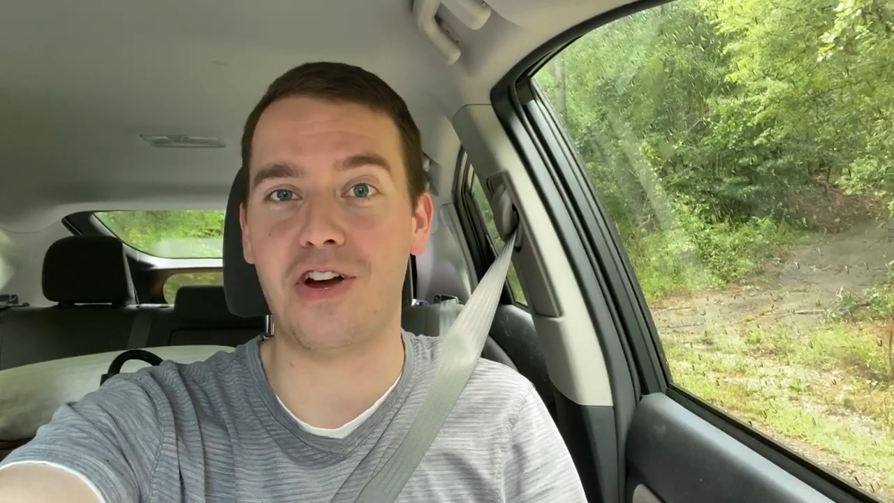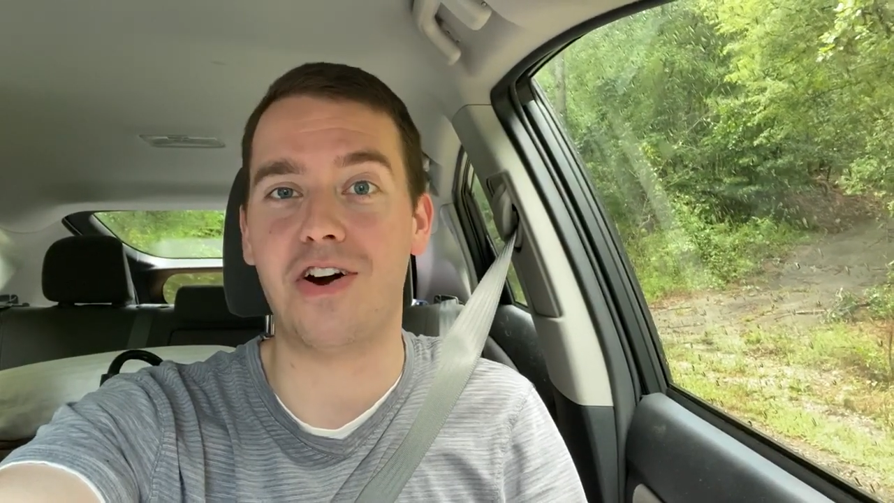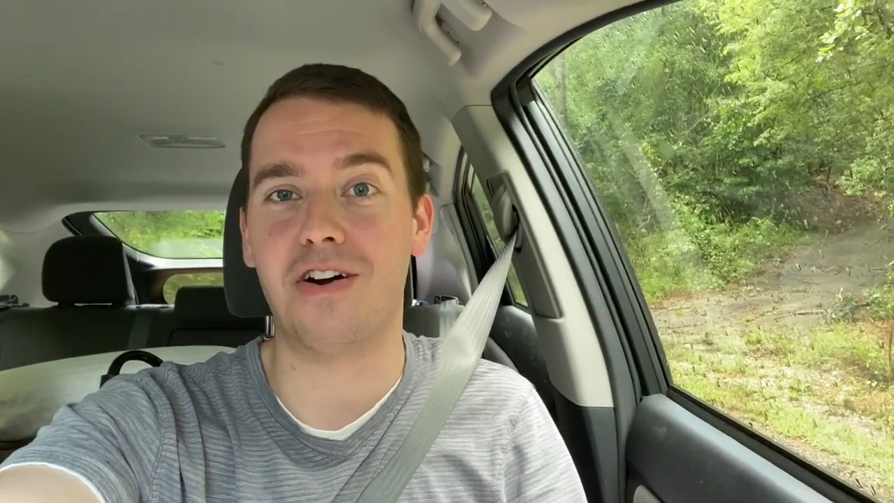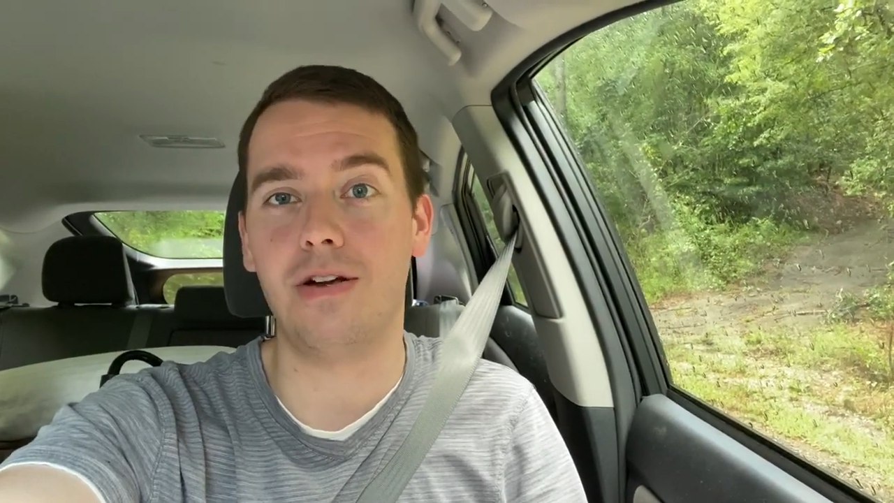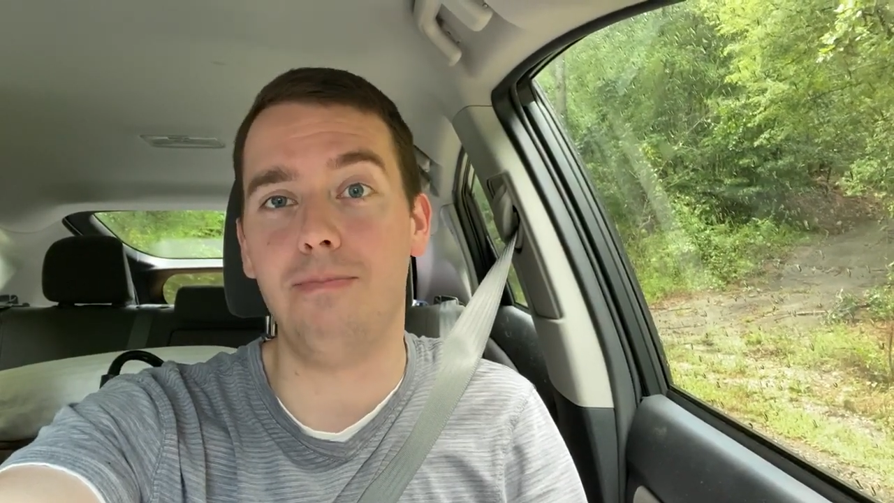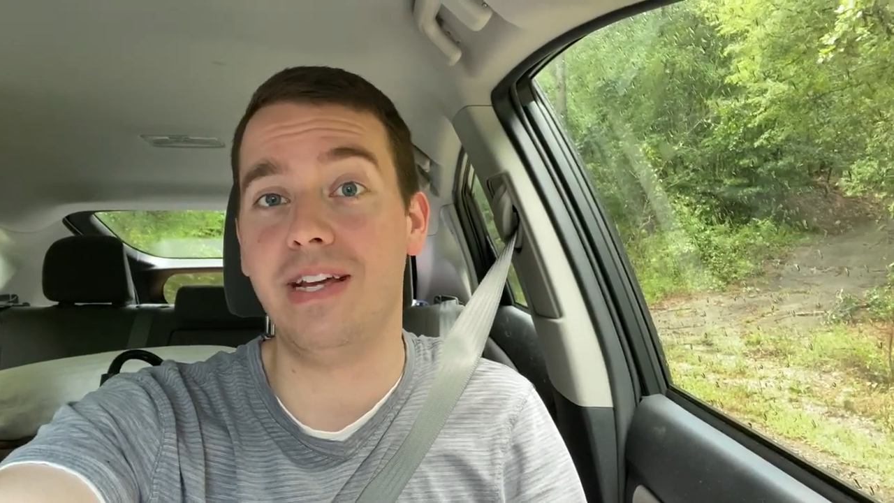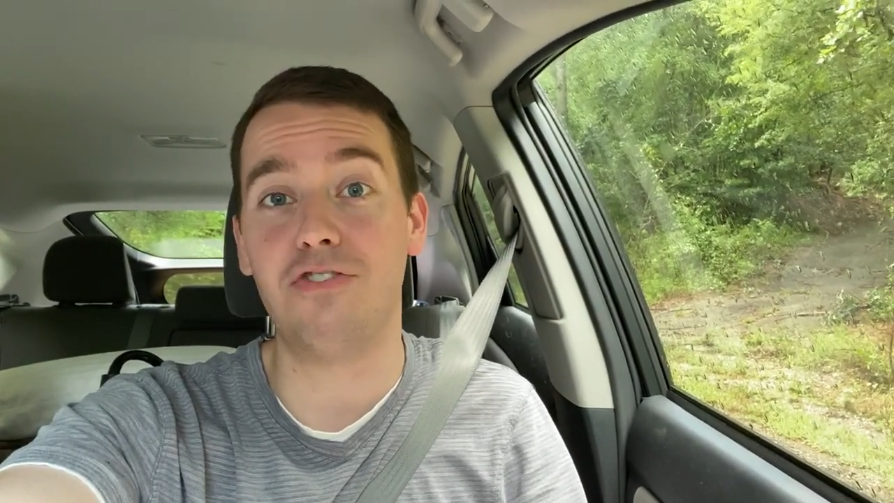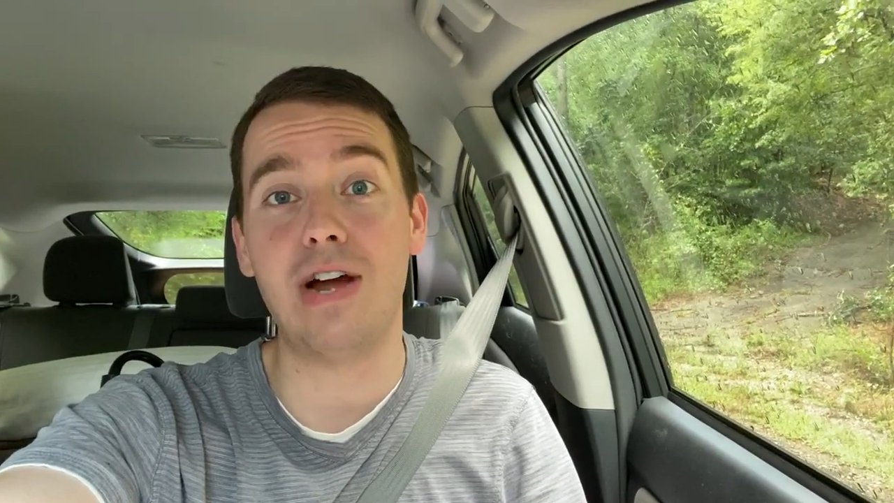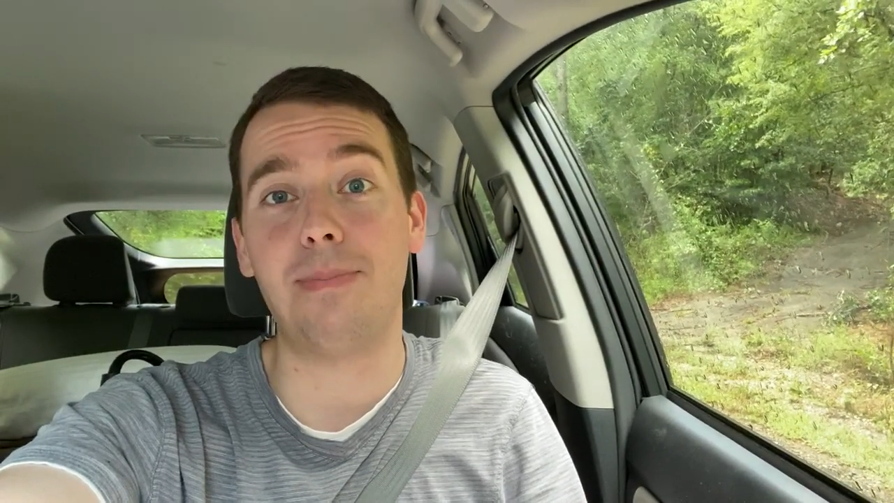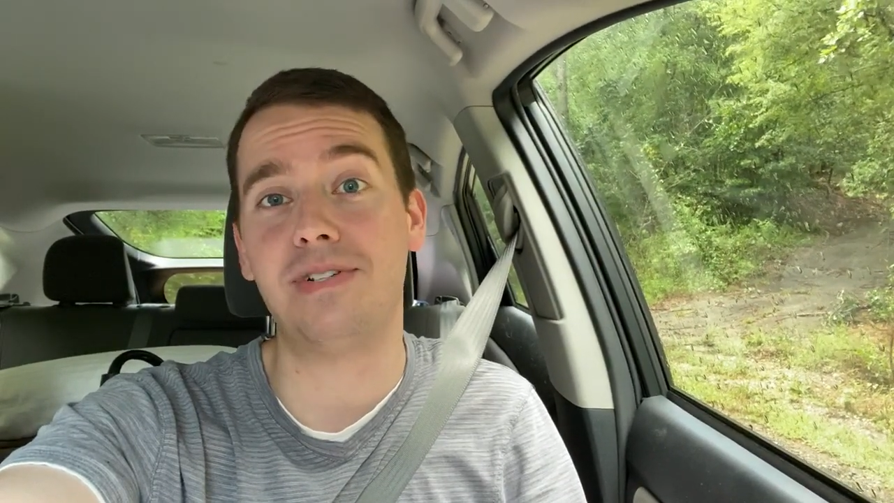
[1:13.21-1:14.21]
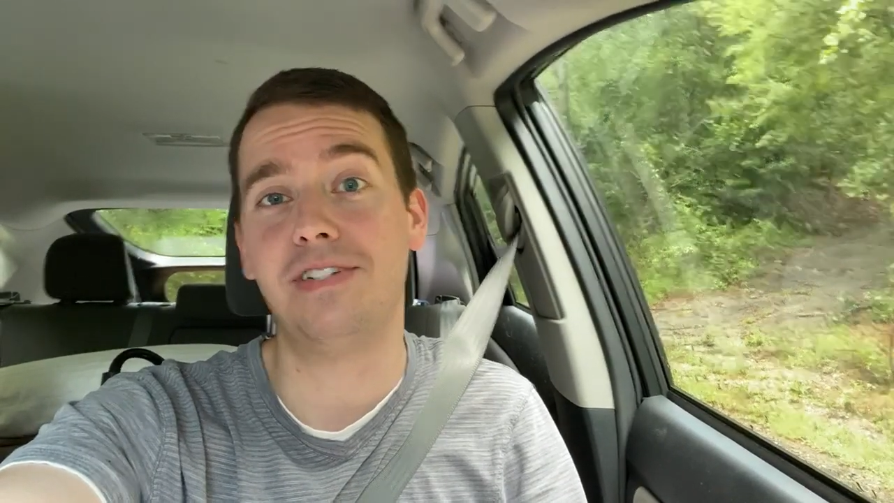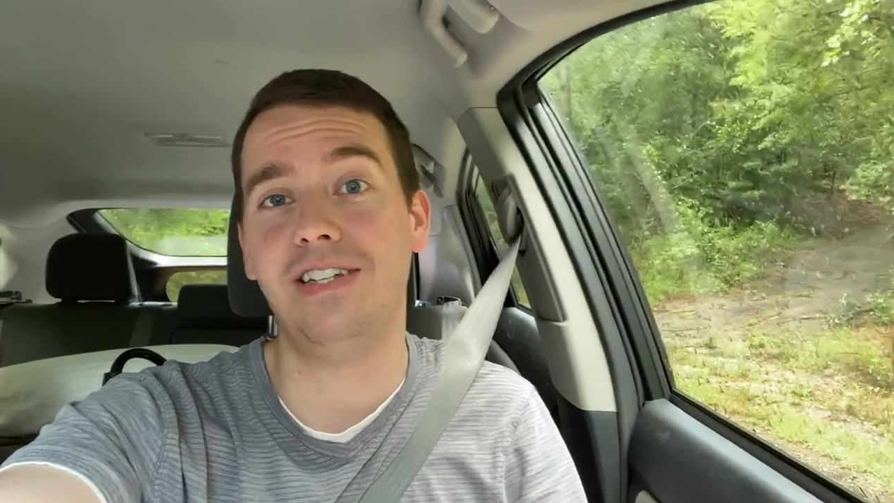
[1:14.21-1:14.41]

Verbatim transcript: car and being trapped